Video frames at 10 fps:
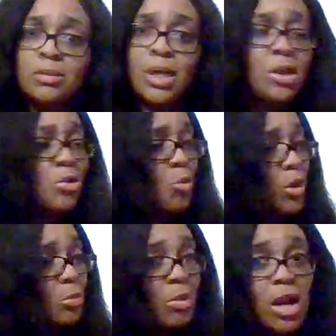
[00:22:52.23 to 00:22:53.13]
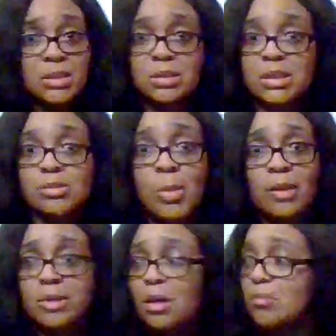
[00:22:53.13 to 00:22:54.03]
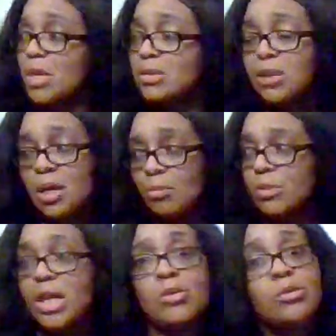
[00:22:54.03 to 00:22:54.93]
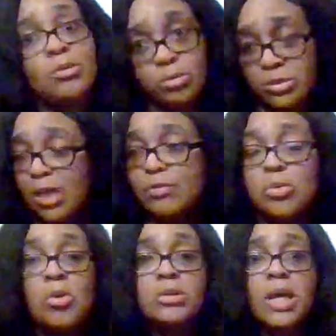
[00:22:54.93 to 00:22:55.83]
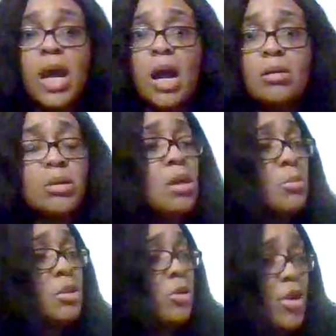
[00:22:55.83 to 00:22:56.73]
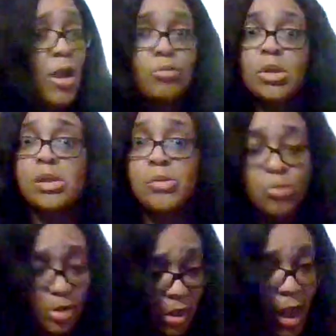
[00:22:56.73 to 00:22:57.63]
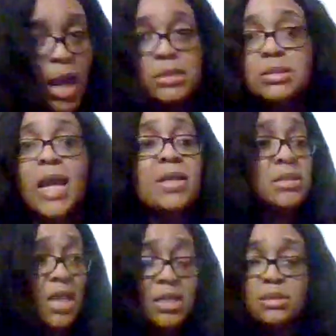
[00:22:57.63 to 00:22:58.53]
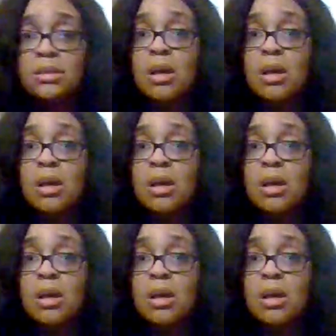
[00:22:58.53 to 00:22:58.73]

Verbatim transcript: They don't want to process about that mess, but they definitely want that outcome. But they're not really realizing that test